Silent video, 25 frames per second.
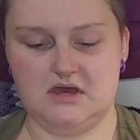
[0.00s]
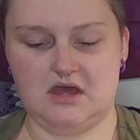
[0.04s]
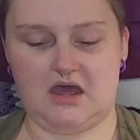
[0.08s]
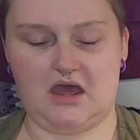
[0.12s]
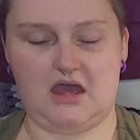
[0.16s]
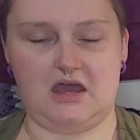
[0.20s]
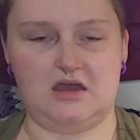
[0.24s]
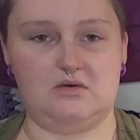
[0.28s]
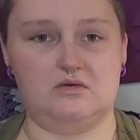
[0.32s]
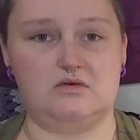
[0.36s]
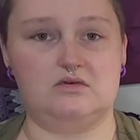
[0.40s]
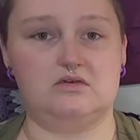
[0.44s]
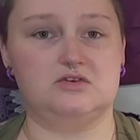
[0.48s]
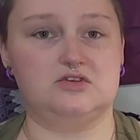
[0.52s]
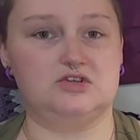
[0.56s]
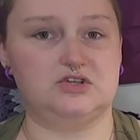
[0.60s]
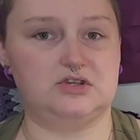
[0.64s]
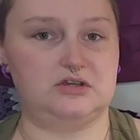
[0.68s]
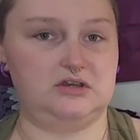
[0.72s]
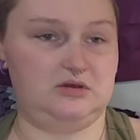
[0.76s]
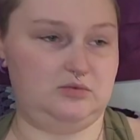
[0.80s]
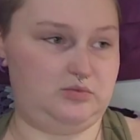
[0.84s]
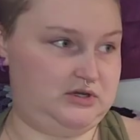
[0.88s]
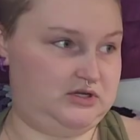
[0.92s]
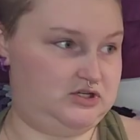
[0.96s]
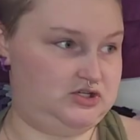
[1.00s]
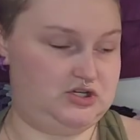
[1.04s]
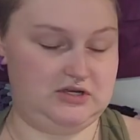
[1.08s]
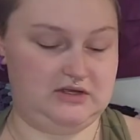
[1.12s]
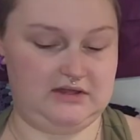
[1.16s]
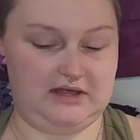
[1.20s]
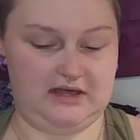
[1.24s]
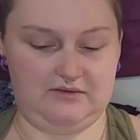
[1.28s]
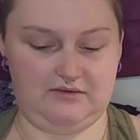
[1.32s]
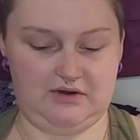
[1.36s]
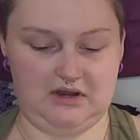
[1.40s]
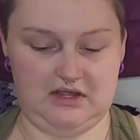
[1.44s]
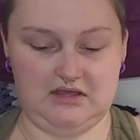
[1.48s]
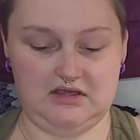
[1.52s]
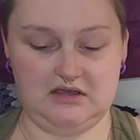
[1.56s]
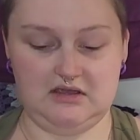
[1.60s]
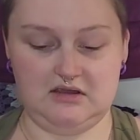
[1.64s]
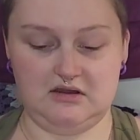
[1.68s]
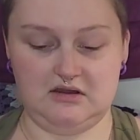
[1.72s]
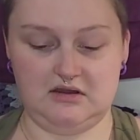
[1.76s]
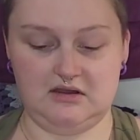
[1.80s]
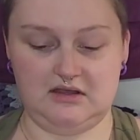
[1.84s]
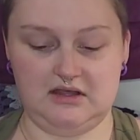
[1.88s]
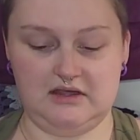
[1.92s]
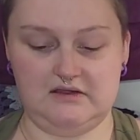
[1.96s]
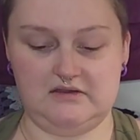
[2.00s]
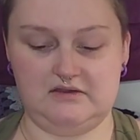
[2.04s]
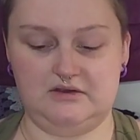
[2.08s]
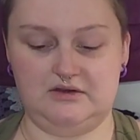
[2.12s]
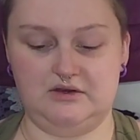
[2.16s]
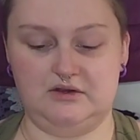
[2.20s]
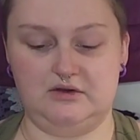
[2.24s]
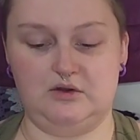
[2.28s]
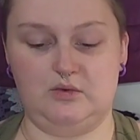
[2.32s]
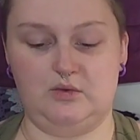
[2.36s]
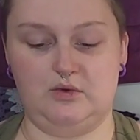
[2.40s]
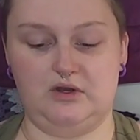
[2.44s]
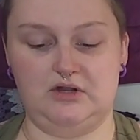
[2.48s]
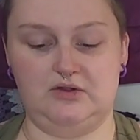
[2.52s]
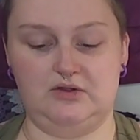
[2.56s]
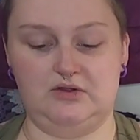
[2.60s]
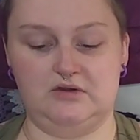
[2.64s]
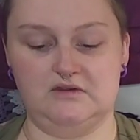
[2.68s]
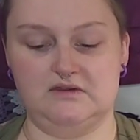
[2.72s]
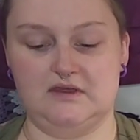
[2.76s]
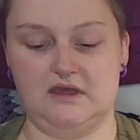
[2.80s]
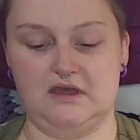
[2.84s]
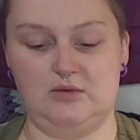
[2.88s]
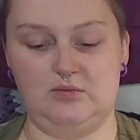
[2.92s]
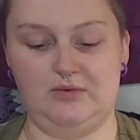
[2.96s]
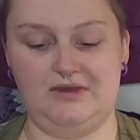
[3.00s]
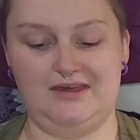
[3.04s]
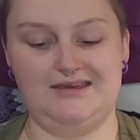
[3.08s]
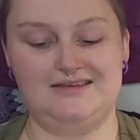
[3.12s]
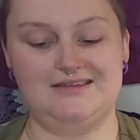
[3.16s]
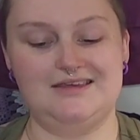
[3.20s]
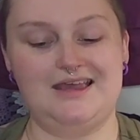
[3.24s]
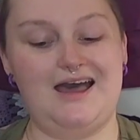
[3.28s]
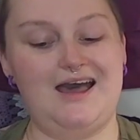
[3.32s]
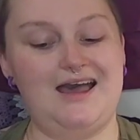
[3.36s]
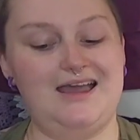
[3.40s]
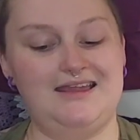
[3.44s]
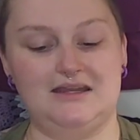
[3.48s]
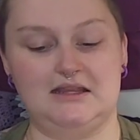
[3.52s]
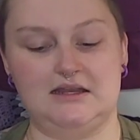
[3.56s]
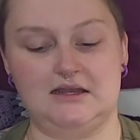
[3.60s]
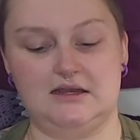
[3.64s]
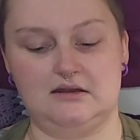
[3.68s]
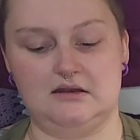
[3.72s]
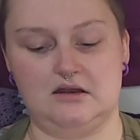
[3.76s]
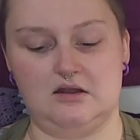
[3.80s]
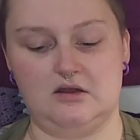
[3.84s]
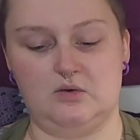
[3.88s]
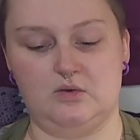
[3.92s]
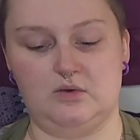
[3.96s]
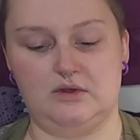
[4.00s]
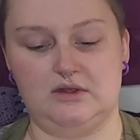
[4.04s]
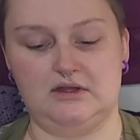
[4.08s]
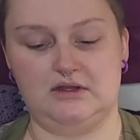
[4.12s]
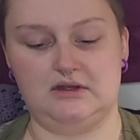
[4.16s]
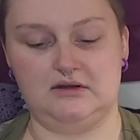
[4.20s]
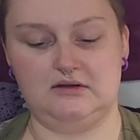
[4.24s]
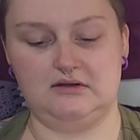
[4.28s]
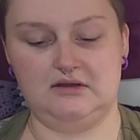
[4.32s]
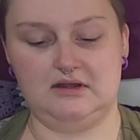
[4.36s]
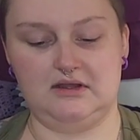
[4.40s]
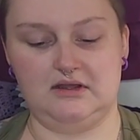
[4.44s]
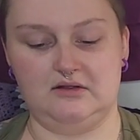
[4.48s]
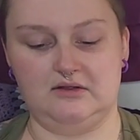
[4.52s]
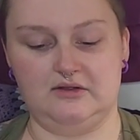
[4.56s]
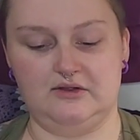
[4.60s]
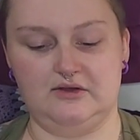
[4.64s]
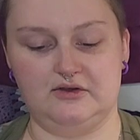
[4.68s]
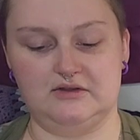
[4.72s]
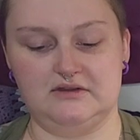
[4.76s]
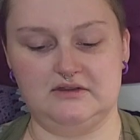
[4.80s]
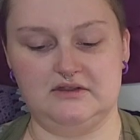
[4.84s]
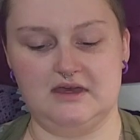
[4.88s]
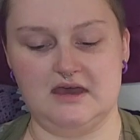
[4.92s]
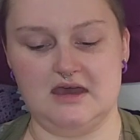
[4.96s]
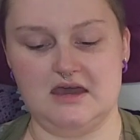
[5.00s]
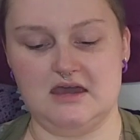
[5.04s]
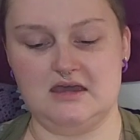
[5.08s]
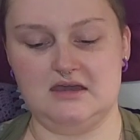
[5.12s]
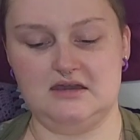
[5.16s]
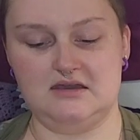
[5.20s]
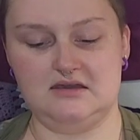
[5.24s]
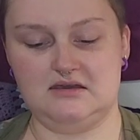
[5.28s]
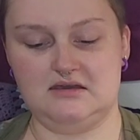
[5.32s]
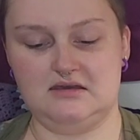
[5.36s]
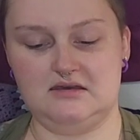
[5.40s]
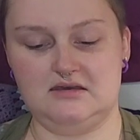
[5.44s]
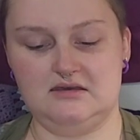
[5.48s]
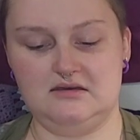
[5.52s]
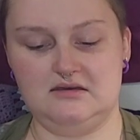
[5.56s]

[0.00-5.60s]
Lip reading: I will show you a picture of that right here in case you don't know what it looks like, because I didn't know what it looked like.